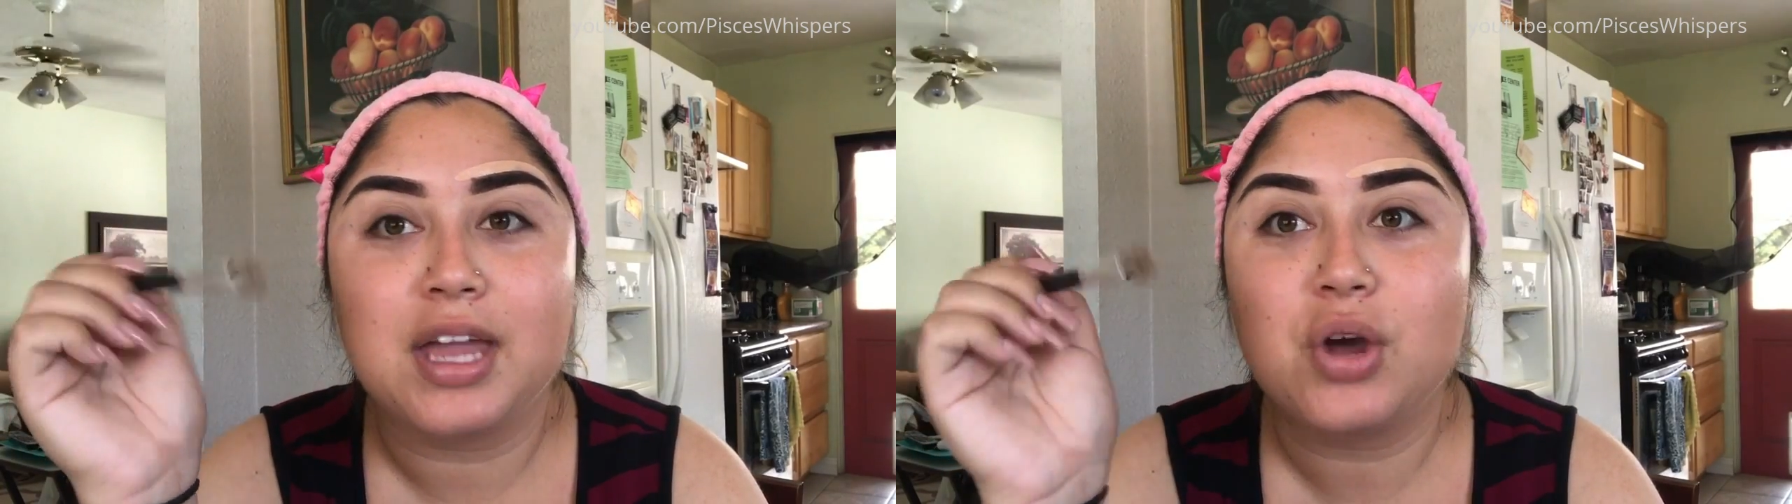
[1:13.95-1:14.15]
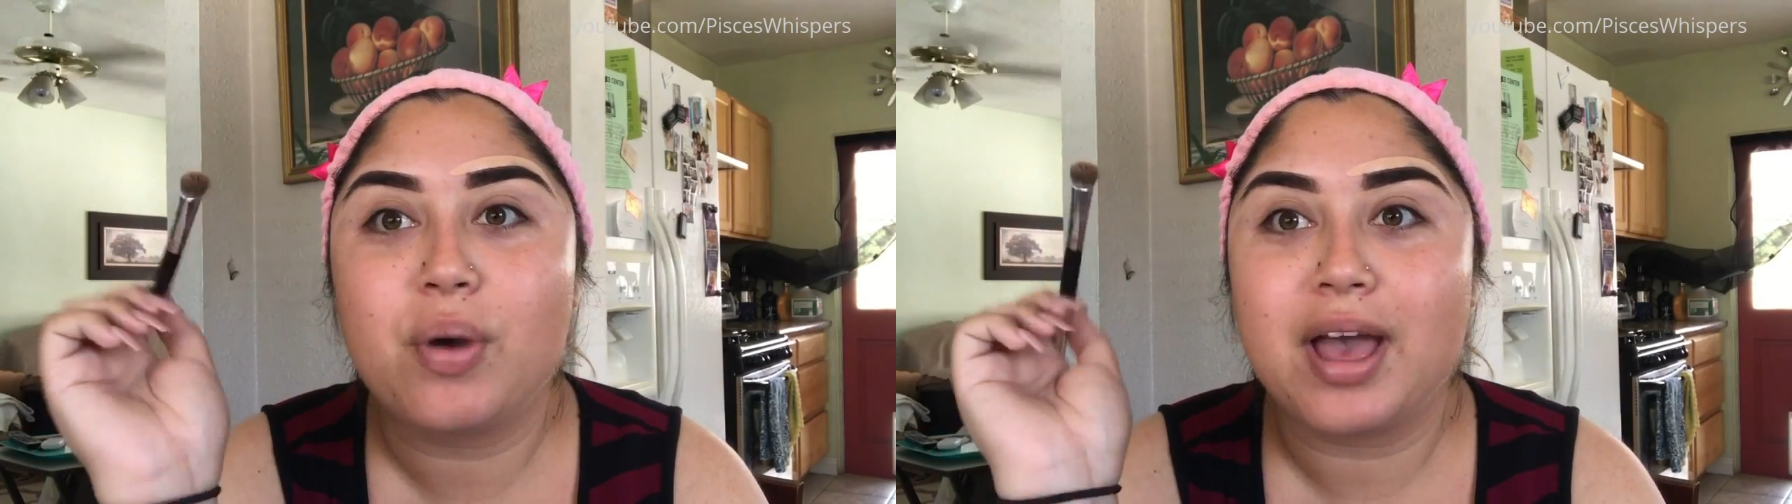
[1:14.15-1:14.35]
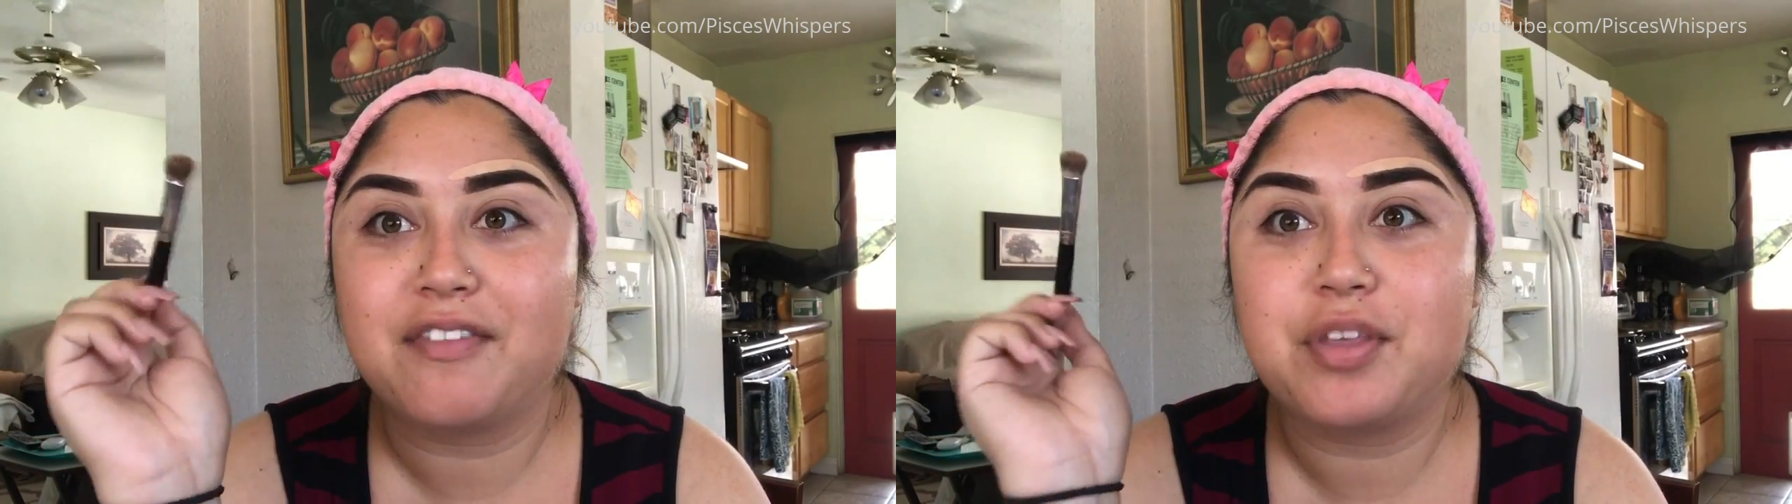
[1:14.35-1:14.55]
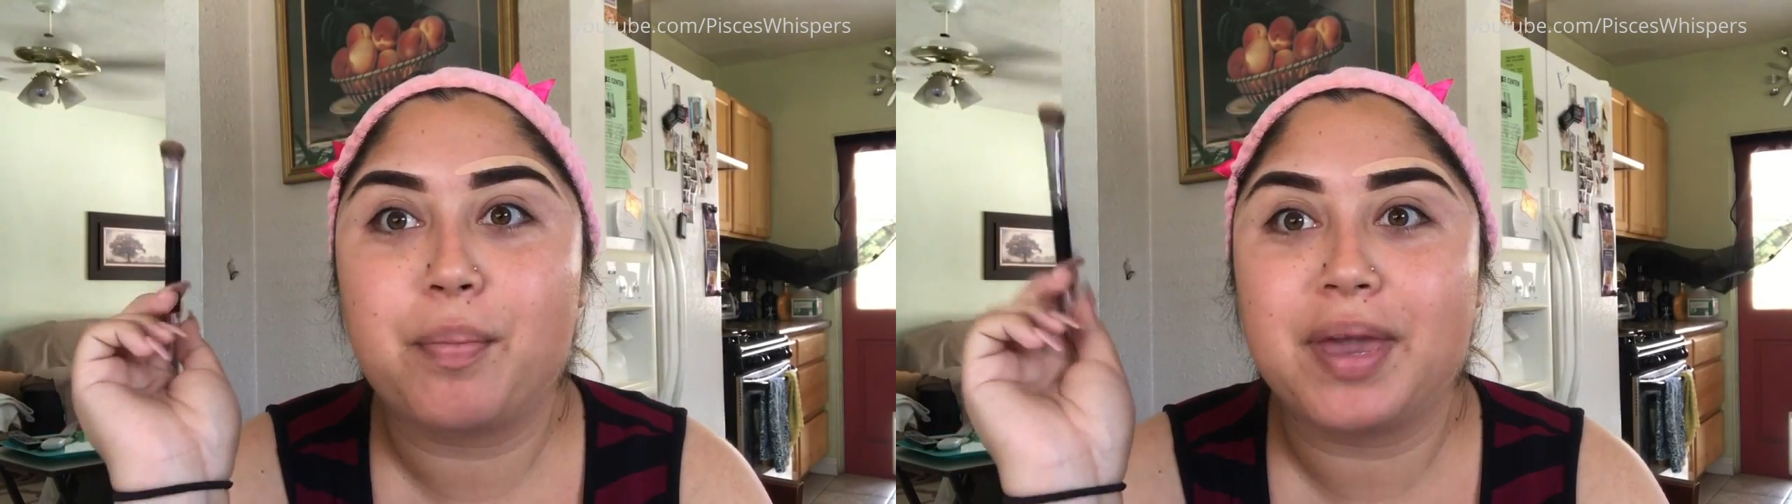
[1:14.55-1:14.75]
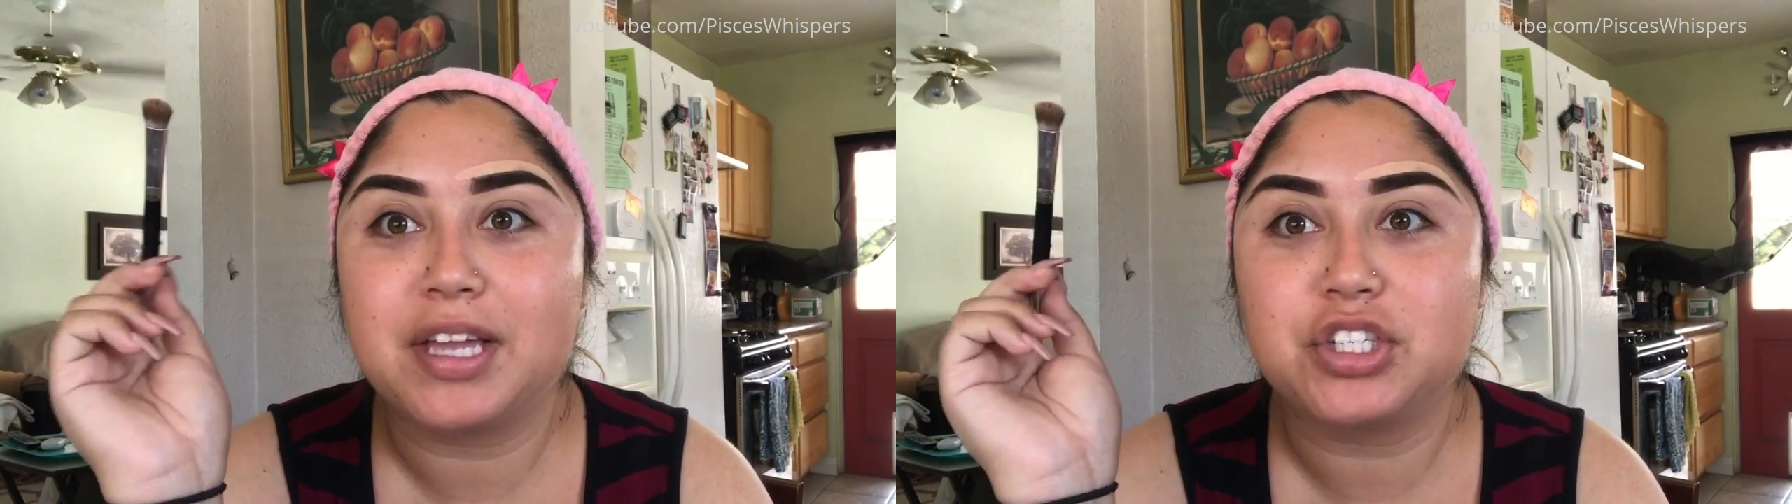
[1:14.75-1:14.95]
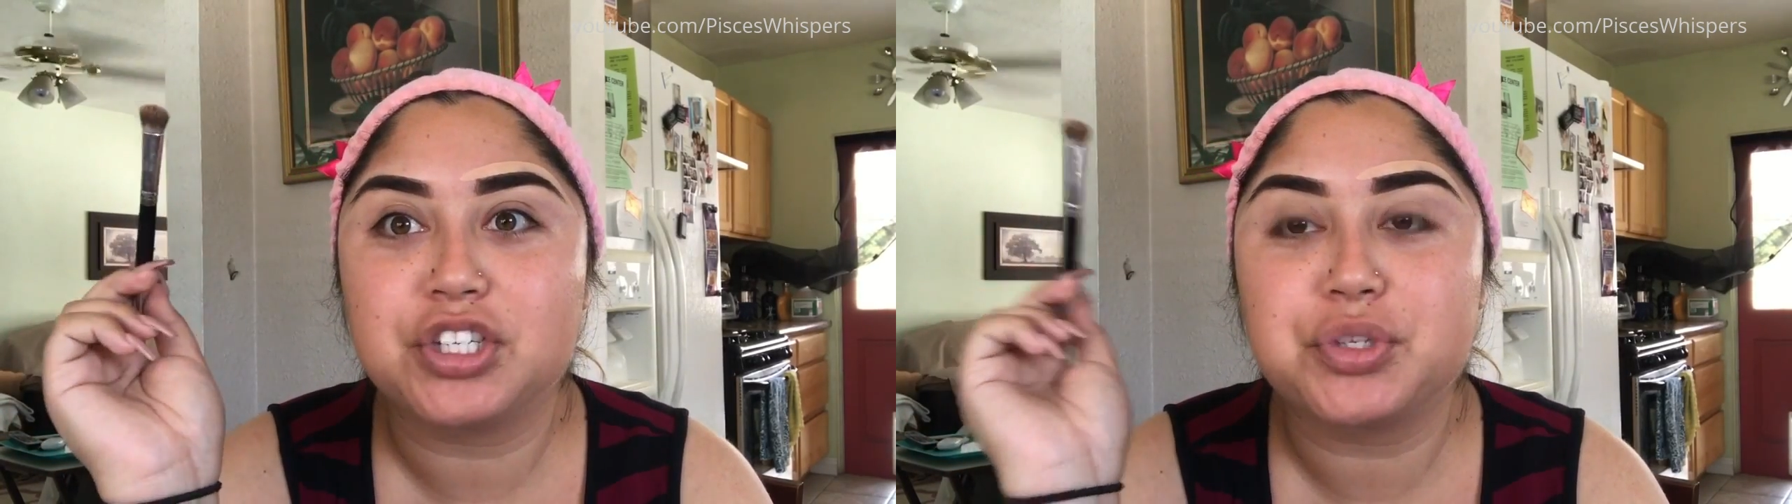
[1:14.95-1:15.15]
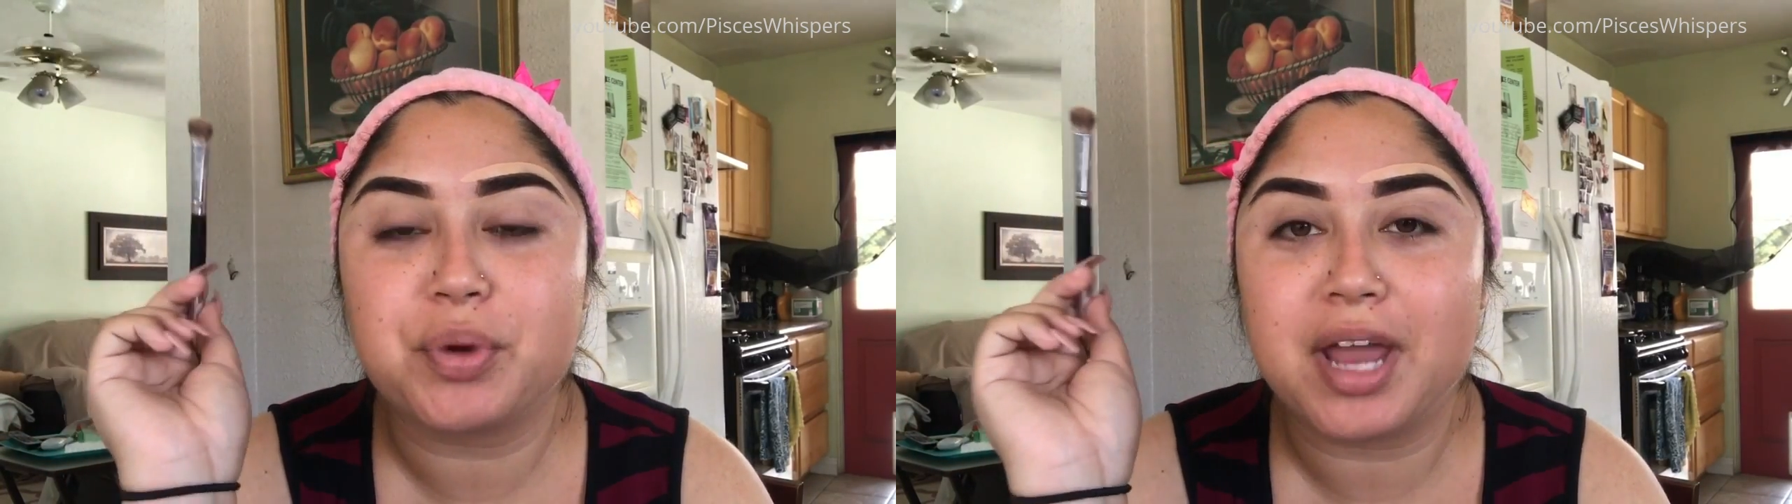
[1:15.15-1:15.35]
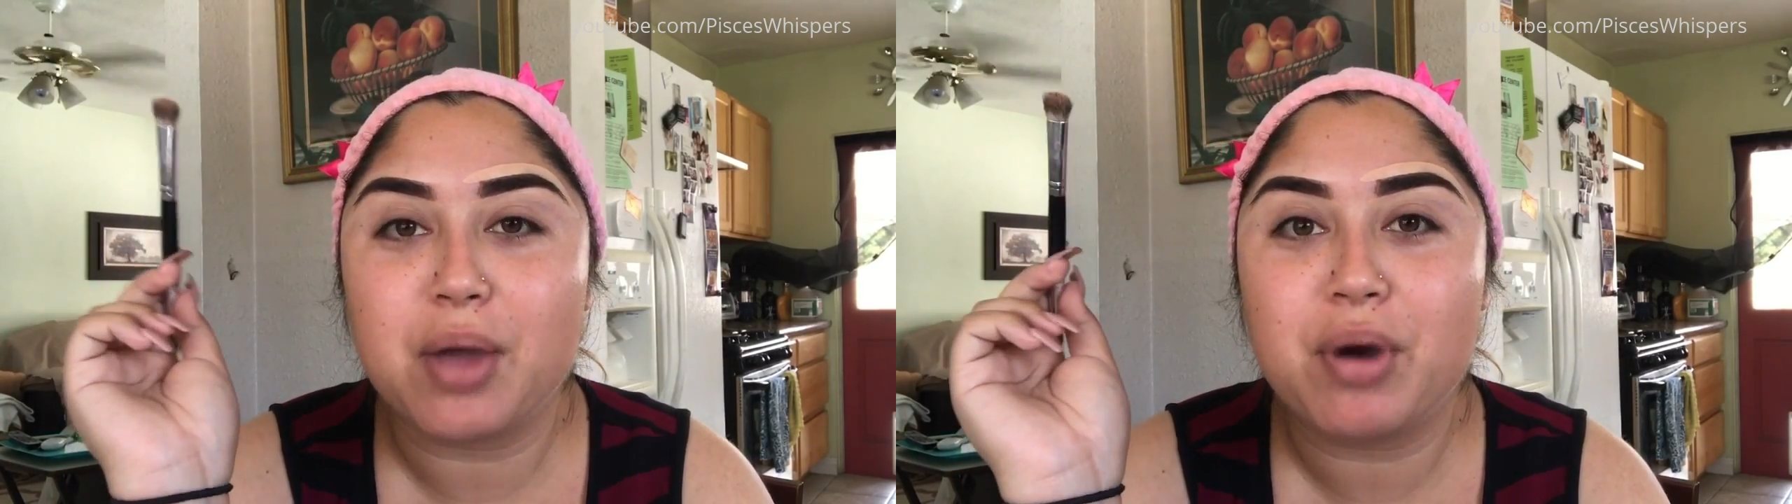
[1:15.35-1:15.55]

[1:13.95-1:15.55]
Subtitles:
better once I